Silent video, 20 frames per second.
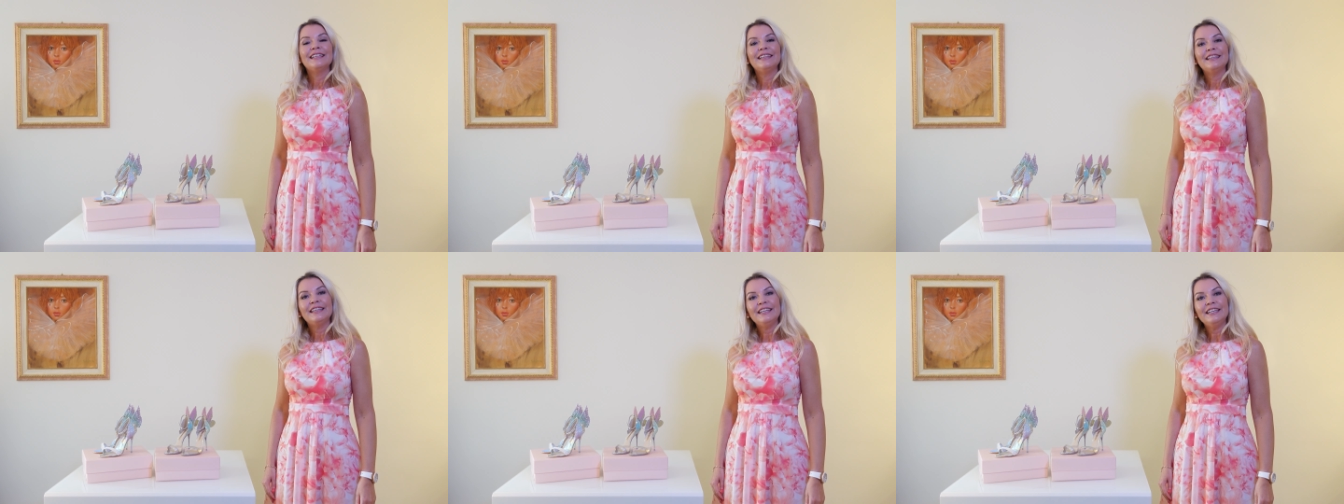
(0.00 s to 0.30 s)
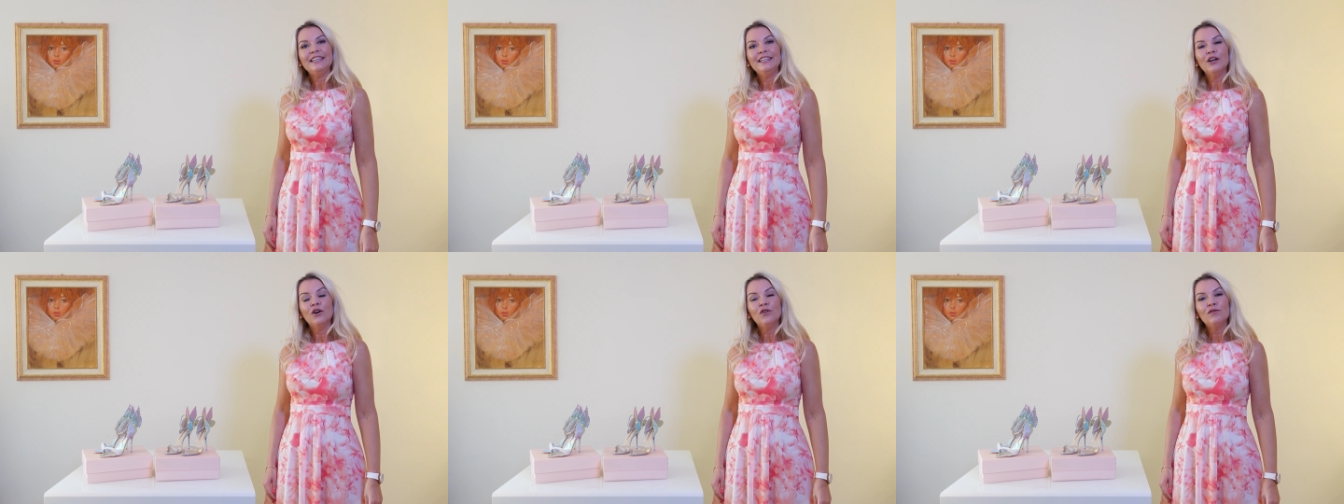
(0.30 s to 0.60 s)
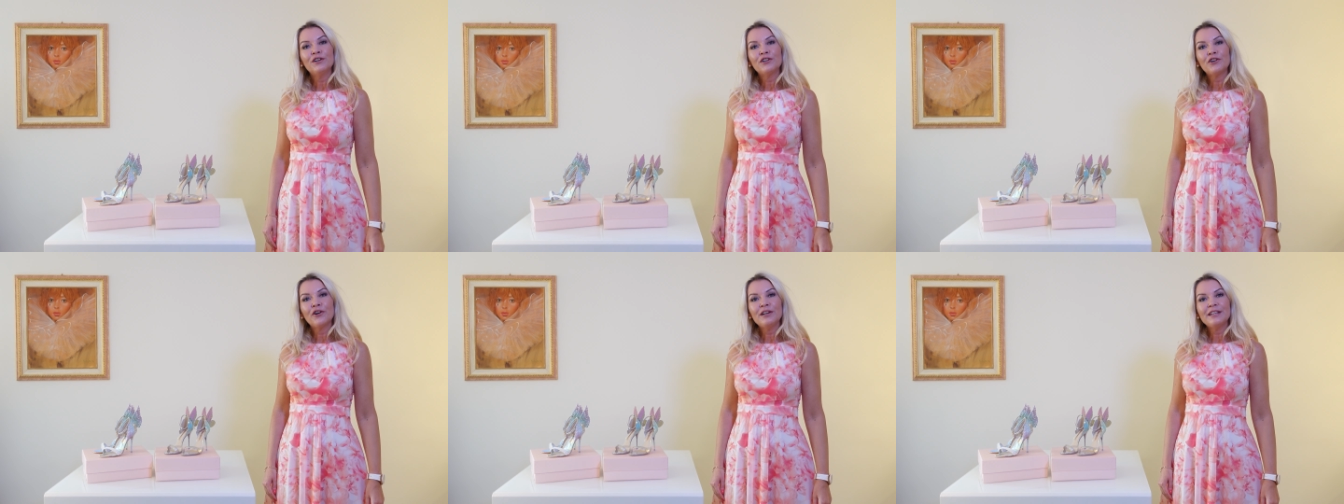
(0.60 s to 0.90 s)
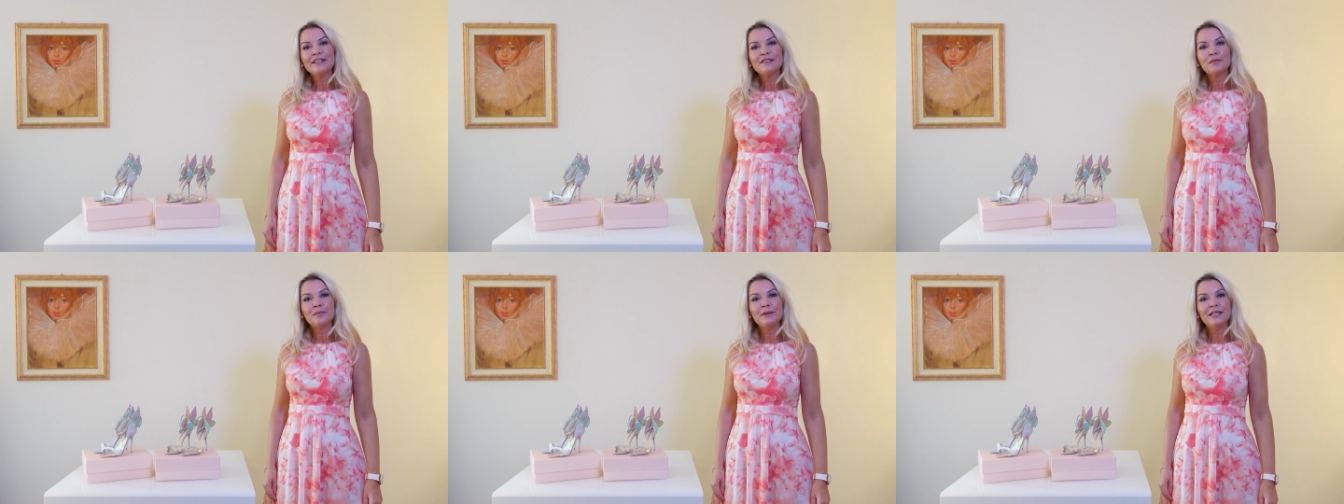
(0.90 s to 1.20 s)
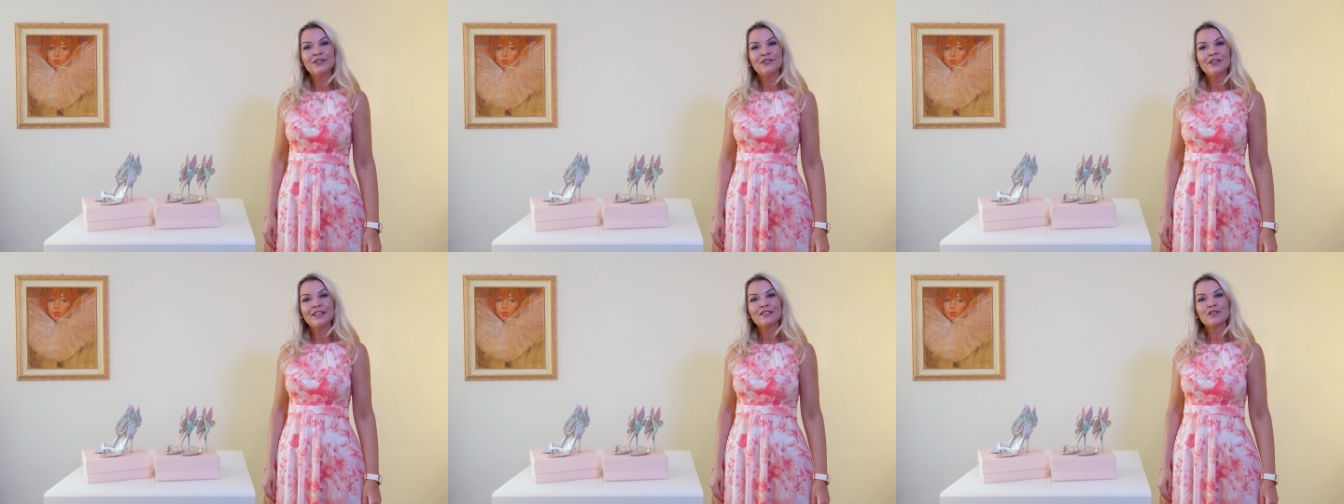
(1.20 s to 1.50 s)
The overall
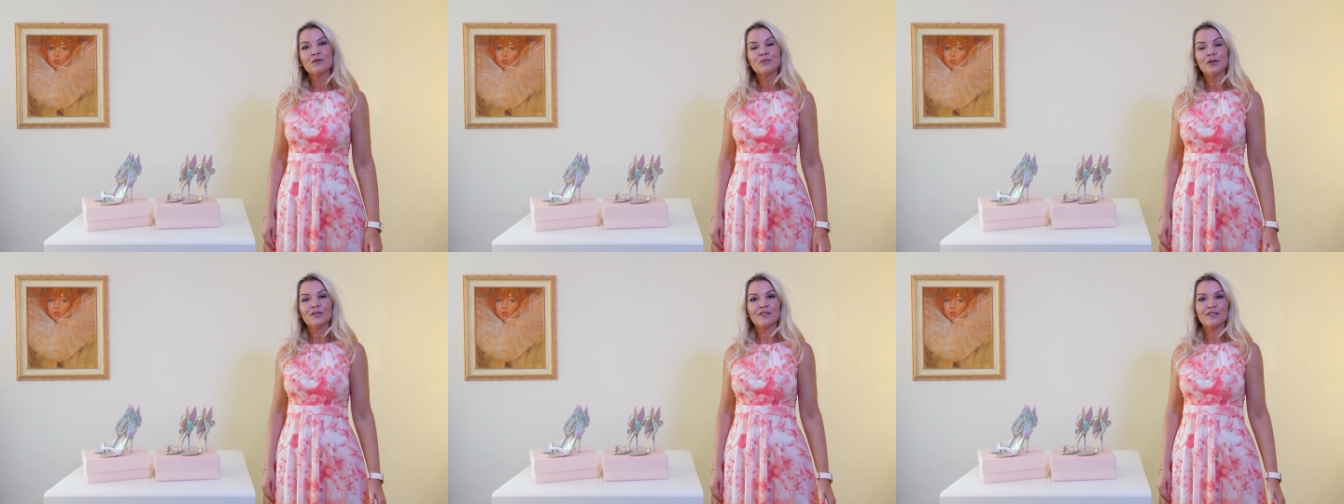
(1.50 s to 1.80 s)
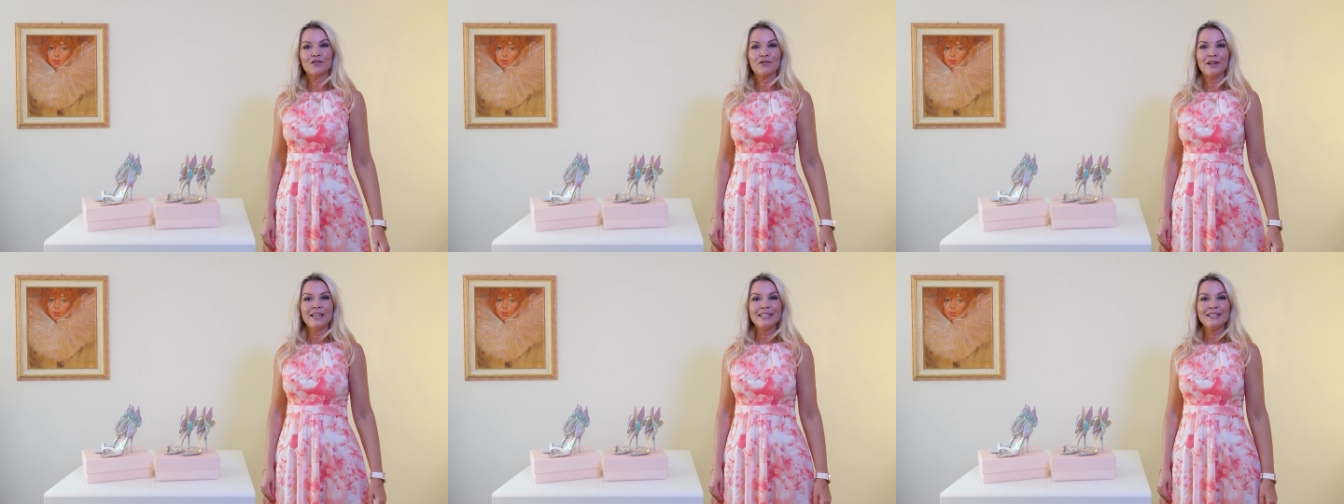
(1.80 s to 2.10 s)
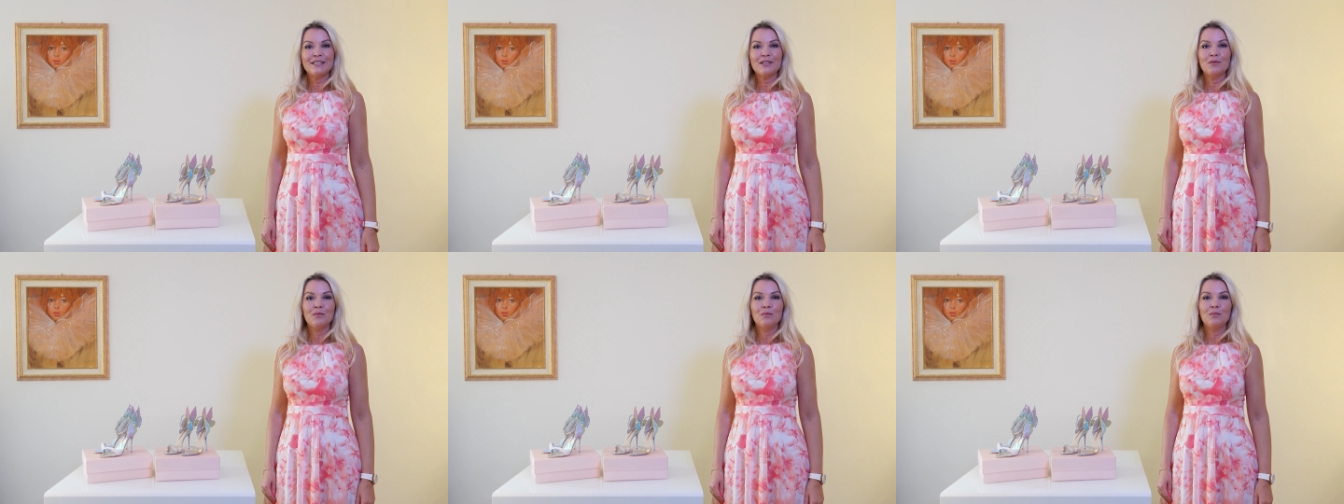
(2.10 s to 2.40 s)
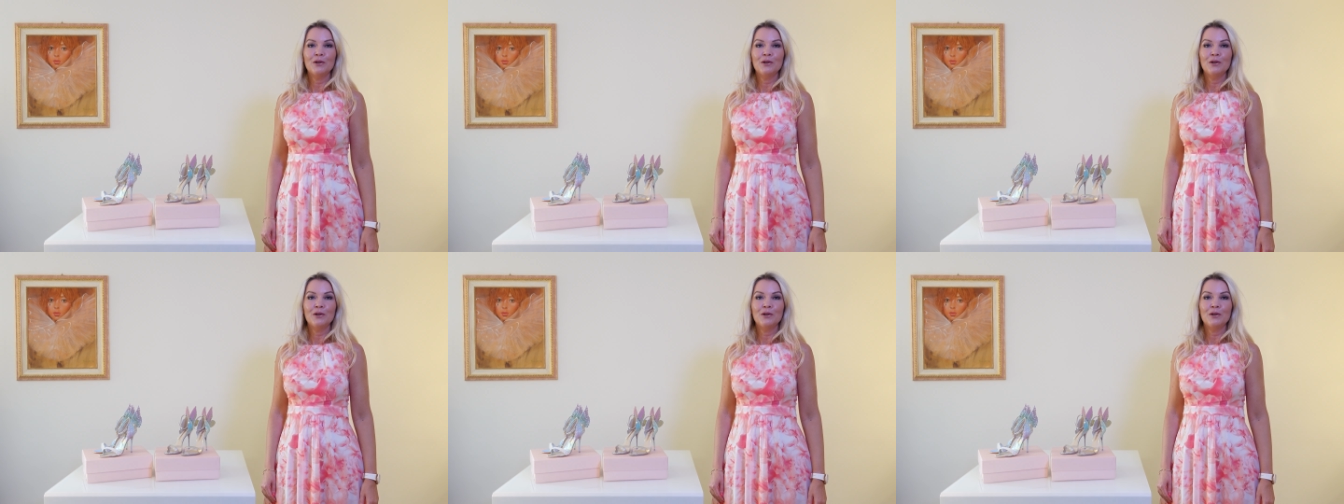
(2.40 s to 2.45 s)
experience was great,